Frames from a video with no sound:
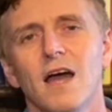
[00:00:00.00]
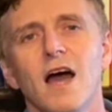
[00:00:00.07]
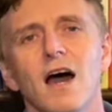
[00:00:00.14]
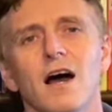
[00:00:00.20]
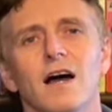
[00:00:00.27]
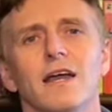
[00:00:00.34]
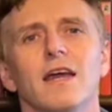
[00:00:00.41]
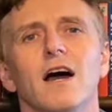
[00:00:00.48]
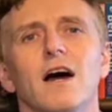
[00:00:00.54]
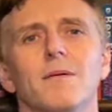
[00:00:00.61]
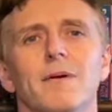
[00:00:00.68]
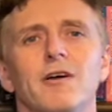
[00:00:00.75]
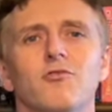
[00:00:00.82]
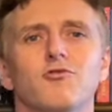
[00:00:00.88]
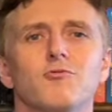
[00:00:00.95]
Hi, I'm
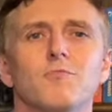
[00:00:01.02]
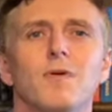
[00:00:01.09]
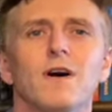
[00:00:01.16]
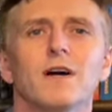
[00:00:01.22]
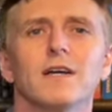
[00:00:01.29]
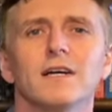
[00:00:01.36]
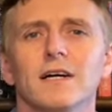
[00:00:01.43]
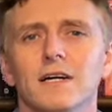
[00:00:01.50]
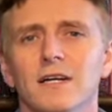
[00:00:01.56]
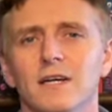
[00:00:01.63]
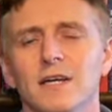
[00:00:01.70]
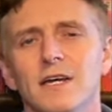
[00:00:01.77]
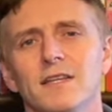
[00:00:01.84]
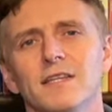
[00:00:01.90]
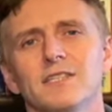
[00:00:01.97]
Andrew Barker.
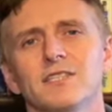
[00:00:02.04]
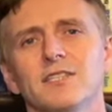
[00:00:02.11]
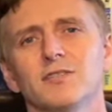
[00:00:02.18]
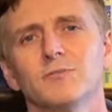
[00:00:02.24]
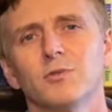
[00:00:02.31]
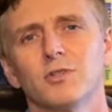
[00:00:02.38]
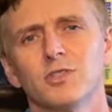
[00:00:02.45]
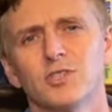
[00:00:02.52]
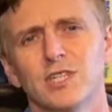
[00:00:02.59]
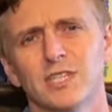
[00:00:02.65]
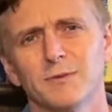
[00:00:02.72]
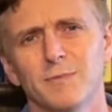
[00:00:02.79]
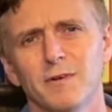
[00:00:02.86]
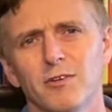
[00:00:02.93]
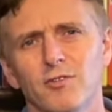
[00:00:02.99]
This is Modern
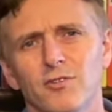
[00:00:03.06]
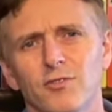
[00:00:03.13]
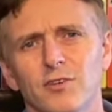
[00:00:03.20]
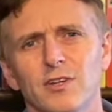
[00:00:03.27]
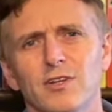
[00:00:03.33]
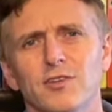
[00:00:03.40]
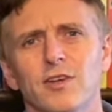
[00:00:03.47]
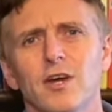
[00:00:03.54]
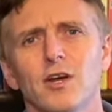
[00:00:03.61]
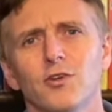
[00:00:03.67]
Shakespearean Sonnet